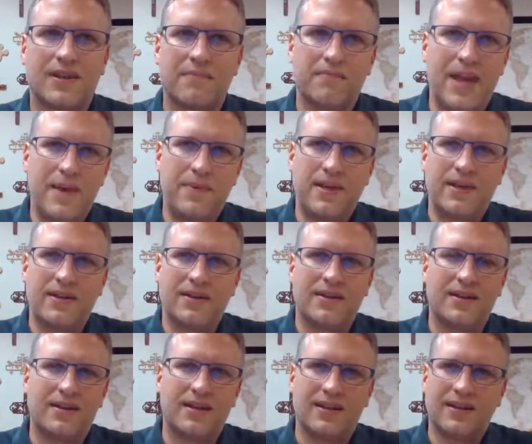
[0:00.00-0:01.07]
and maybe
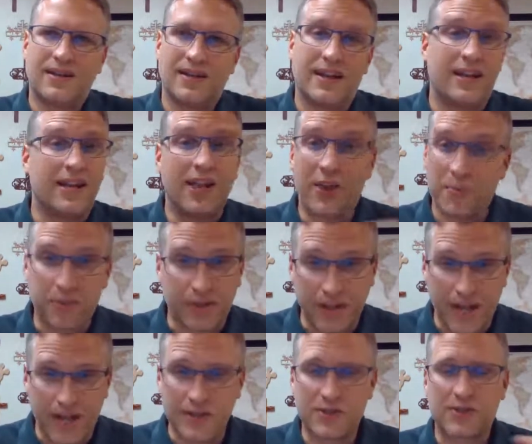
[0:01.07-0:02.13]
in another
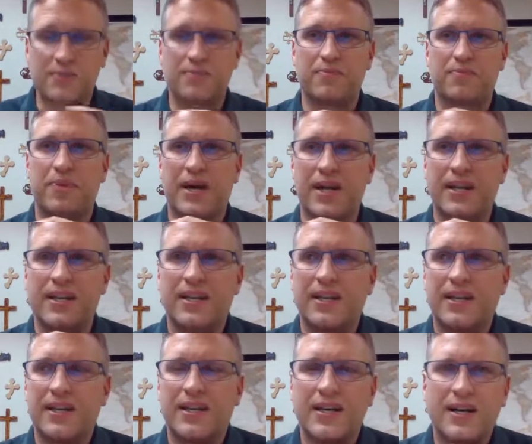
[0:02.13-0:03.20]
place,
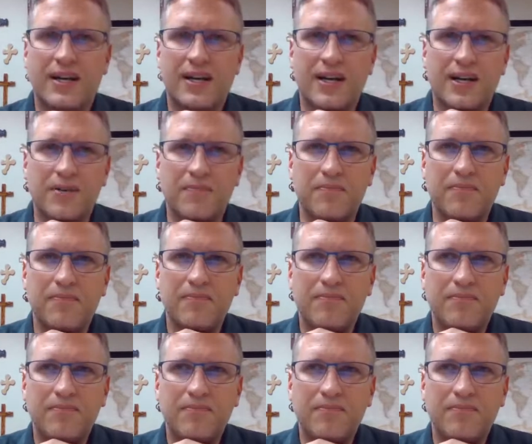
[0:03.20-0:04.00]
um,